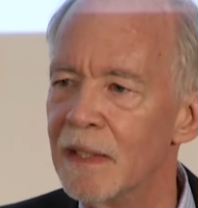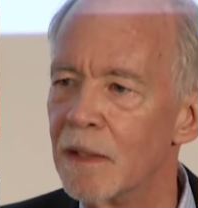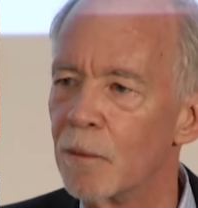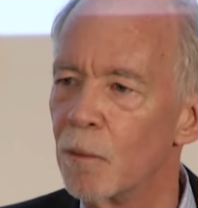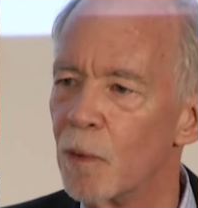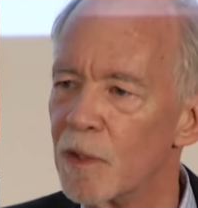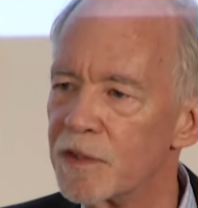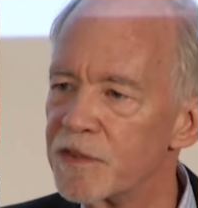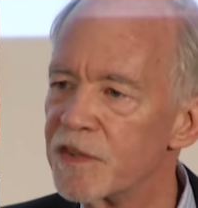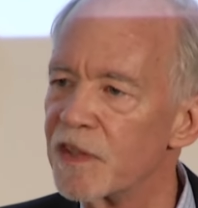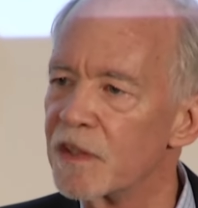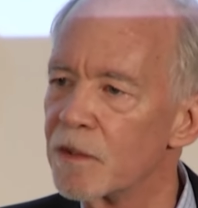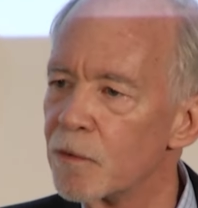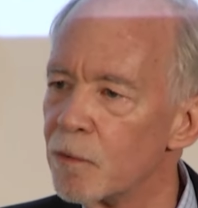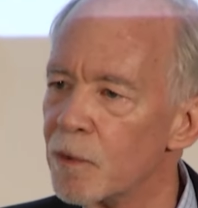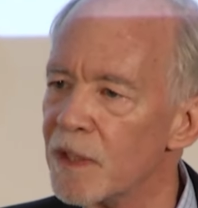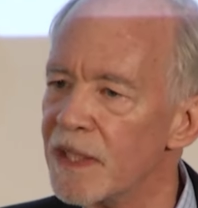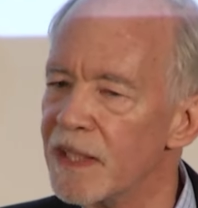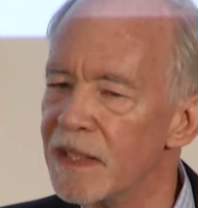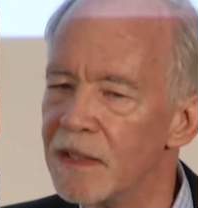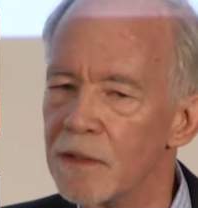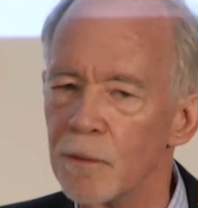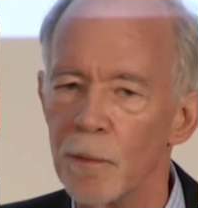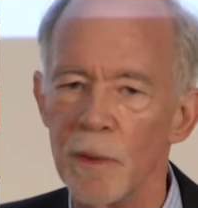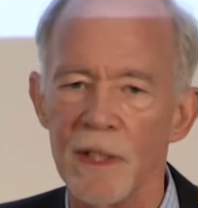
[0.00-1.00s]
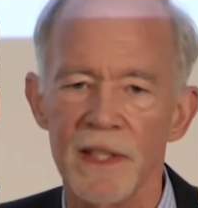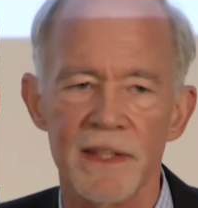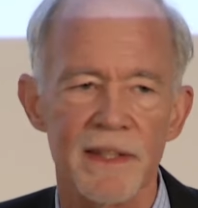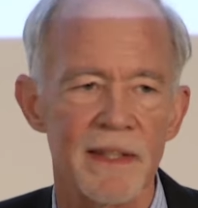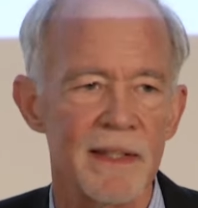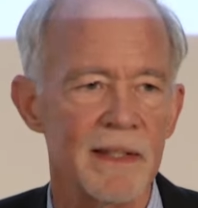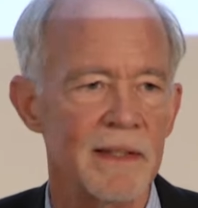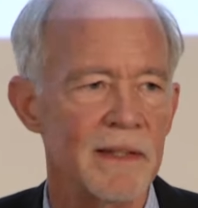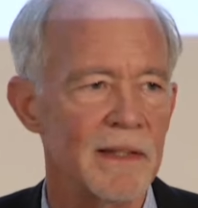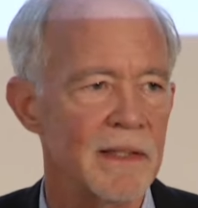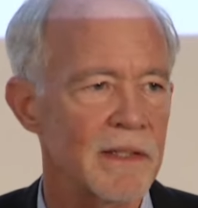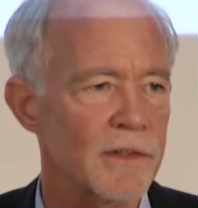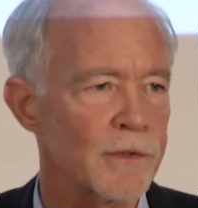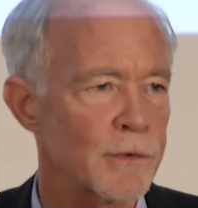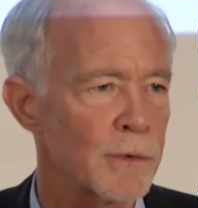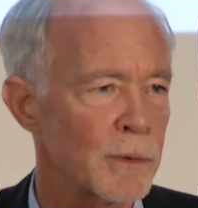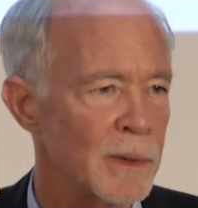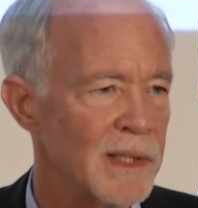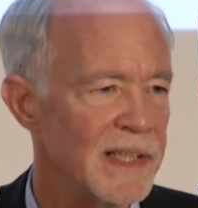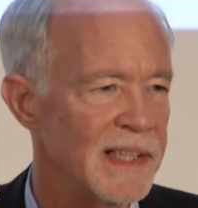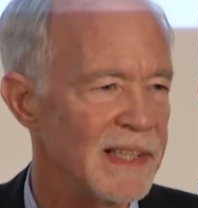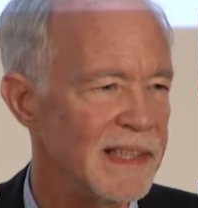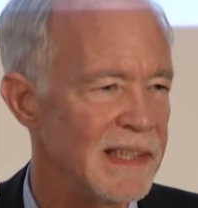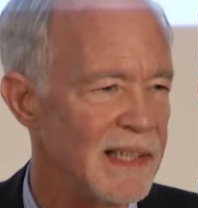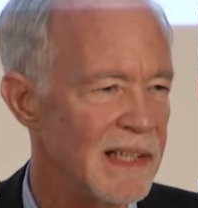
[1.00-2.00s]
was agreed within
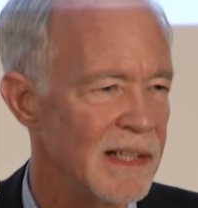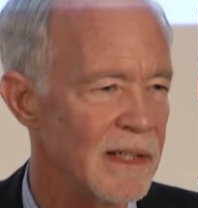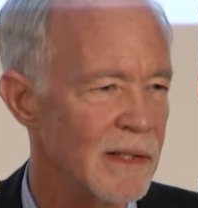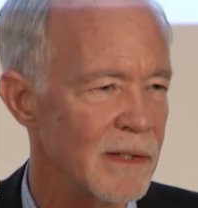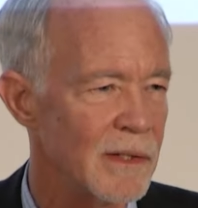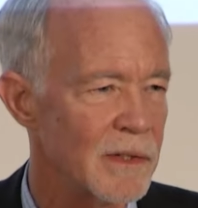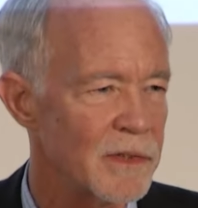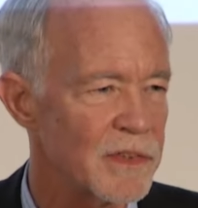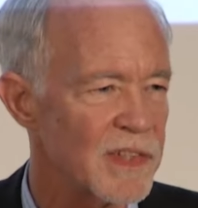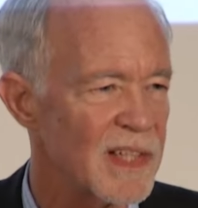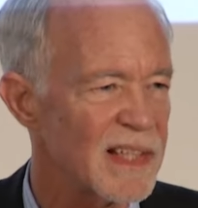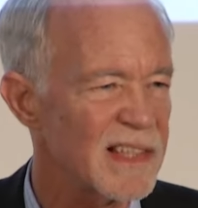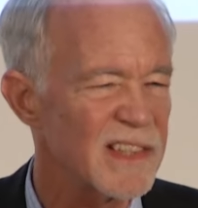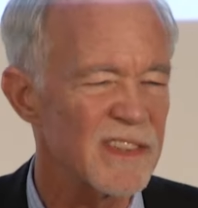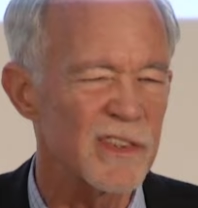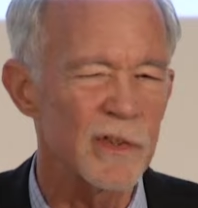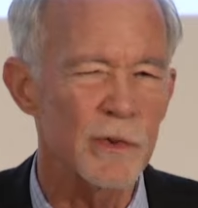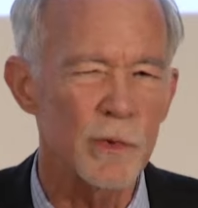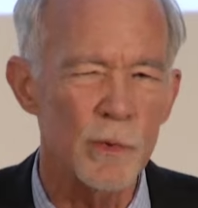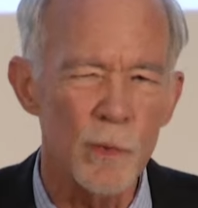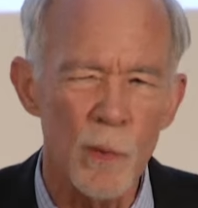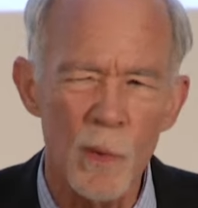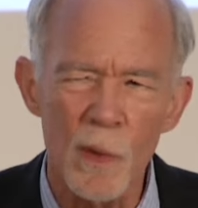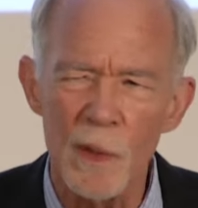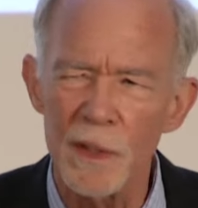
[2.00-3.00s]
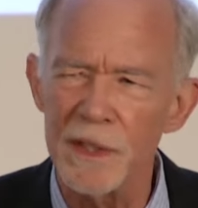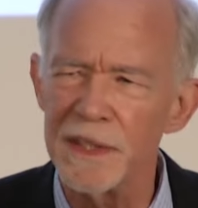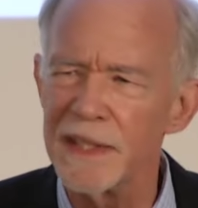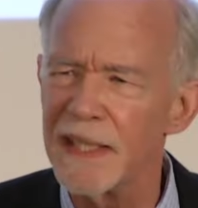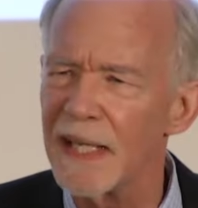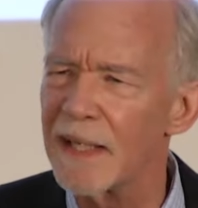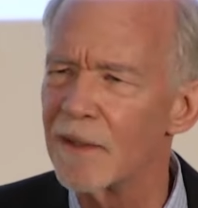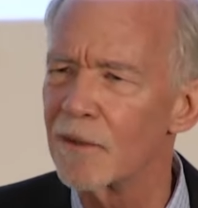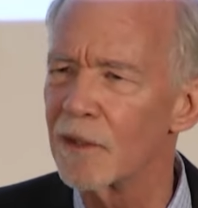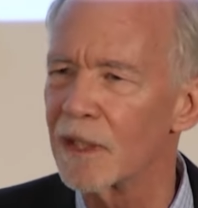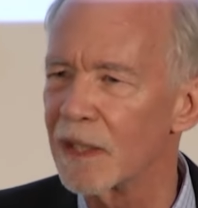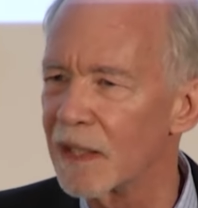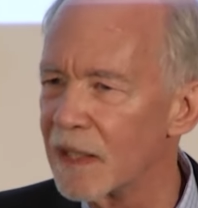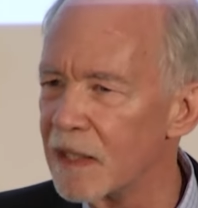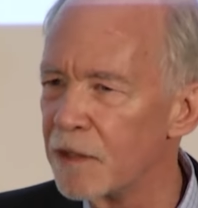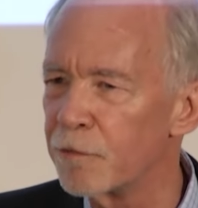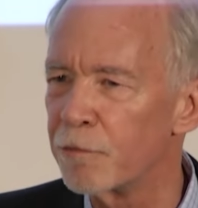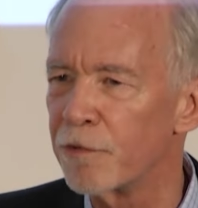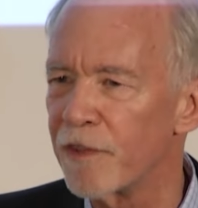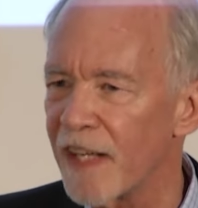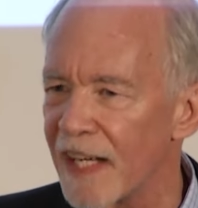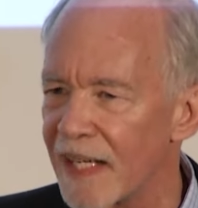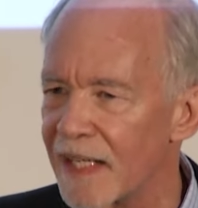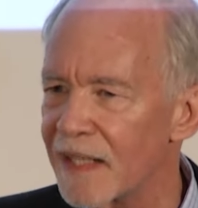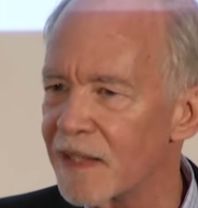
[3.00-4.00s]
three years, extraordinarily
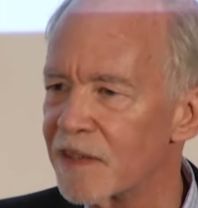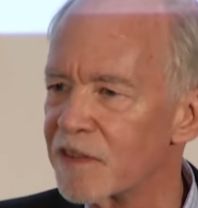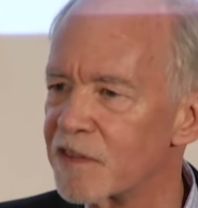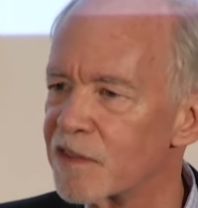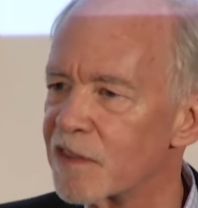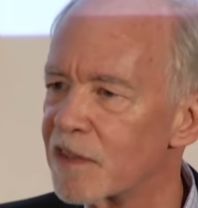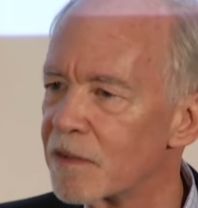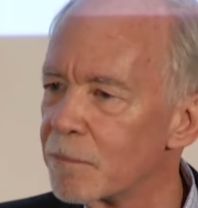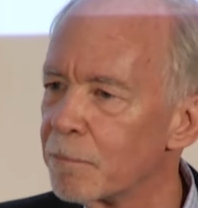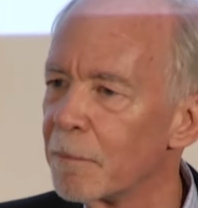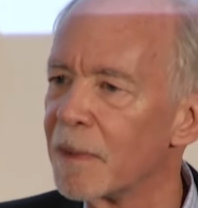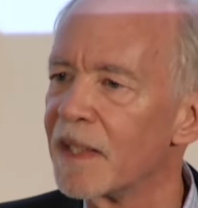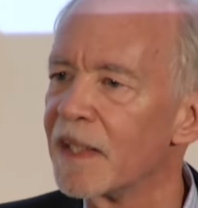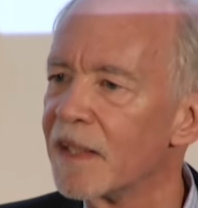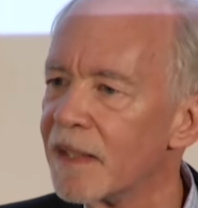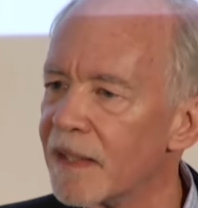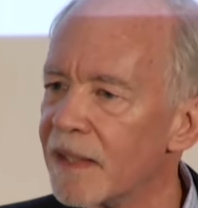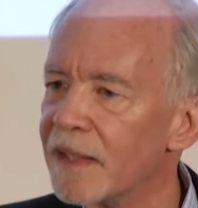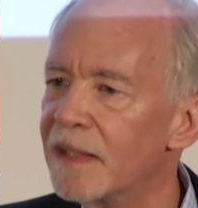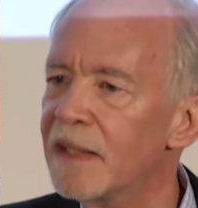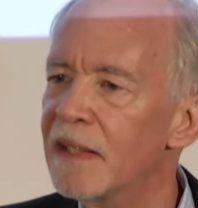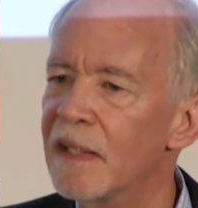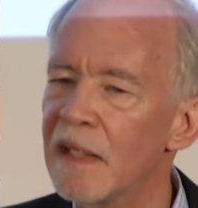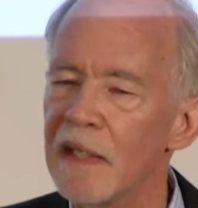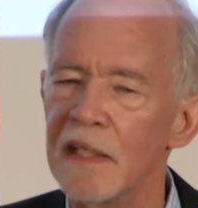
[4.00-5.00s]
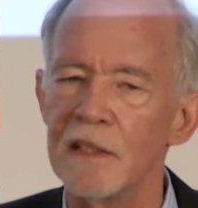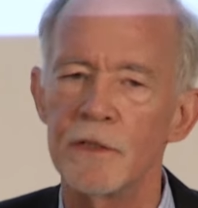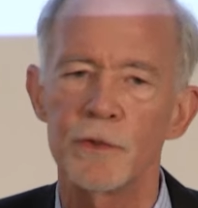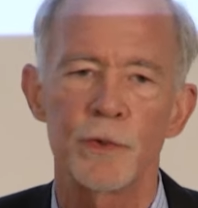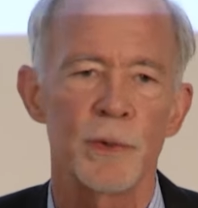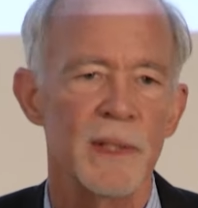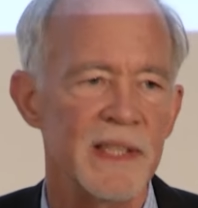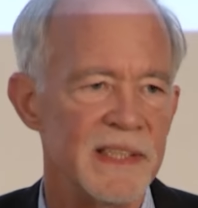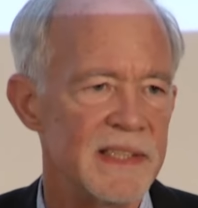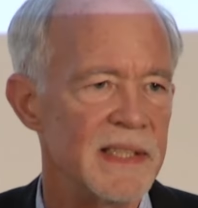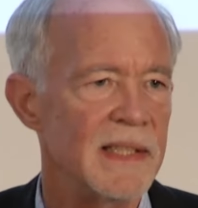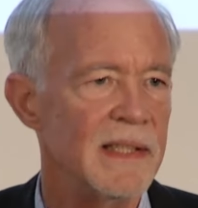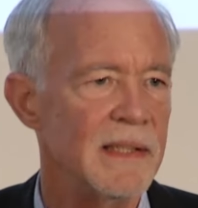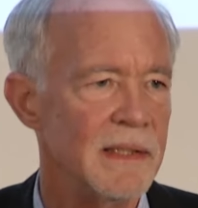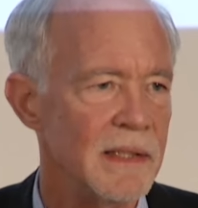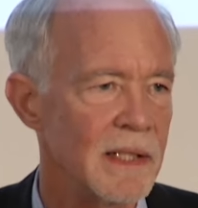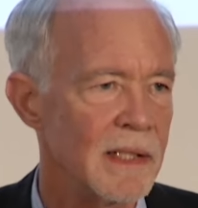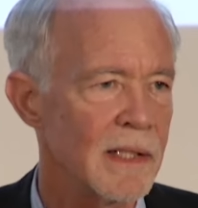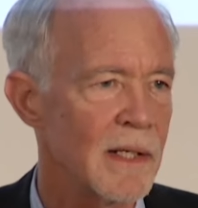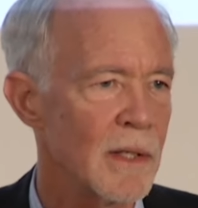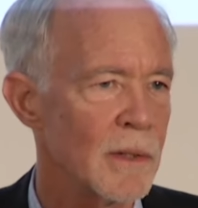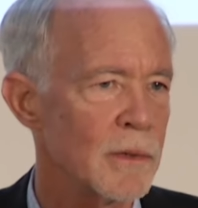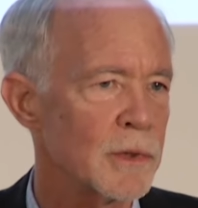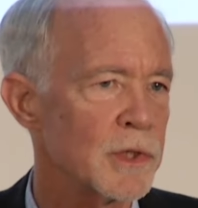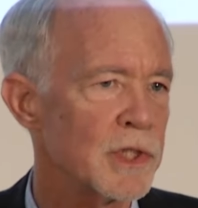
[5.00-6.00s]
fast by treaty
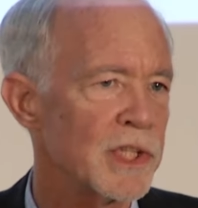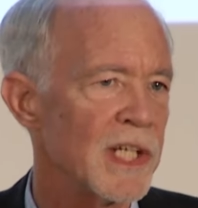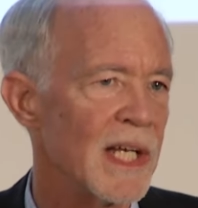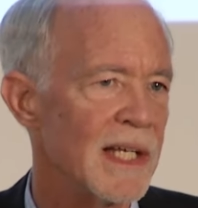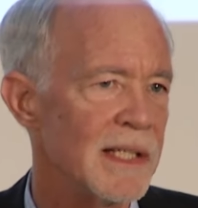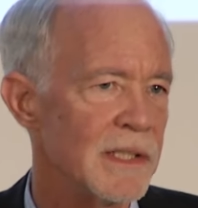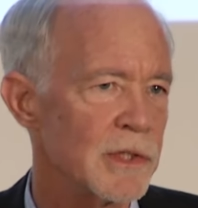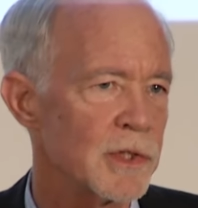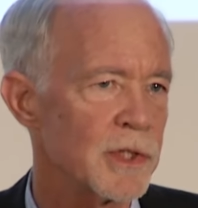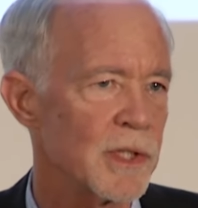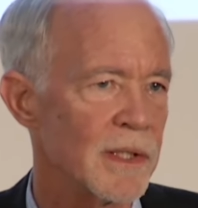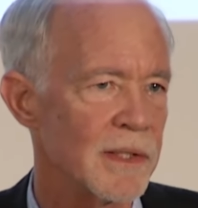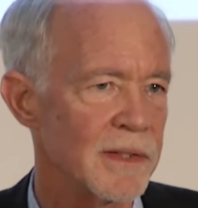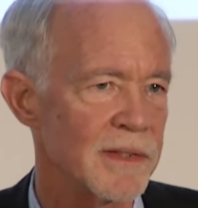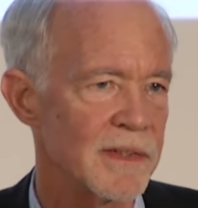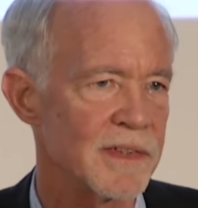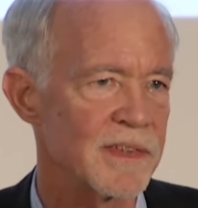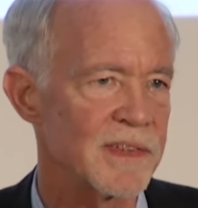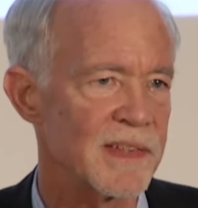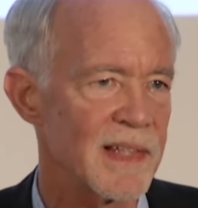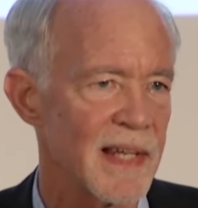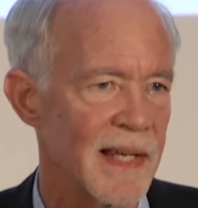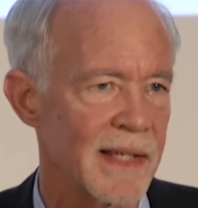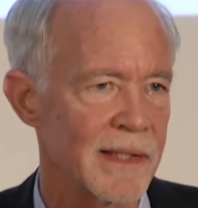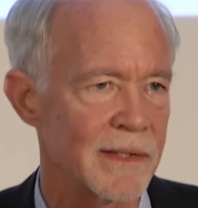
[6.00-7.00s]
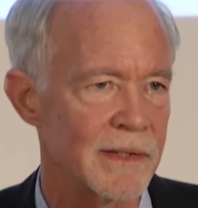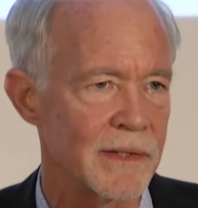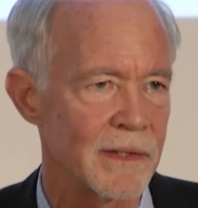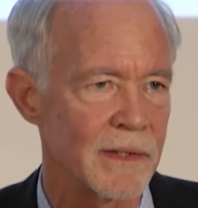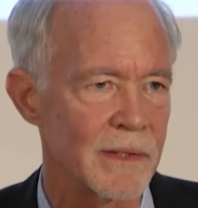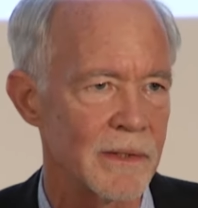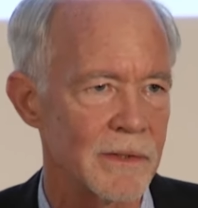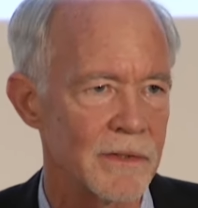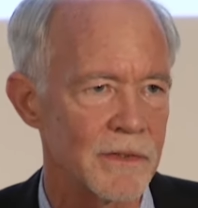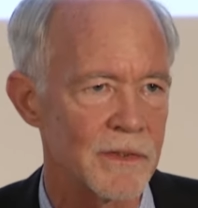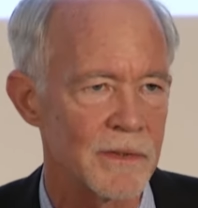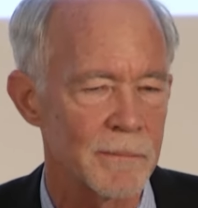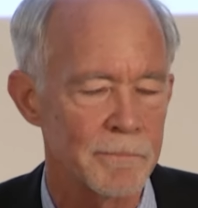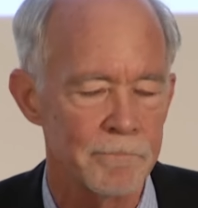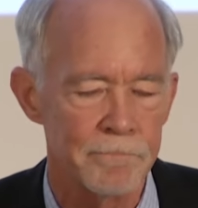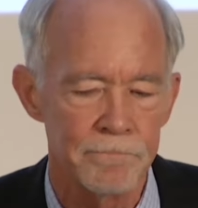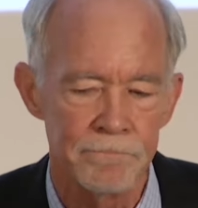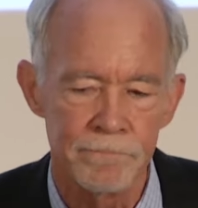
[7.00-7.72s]
negotiation standards.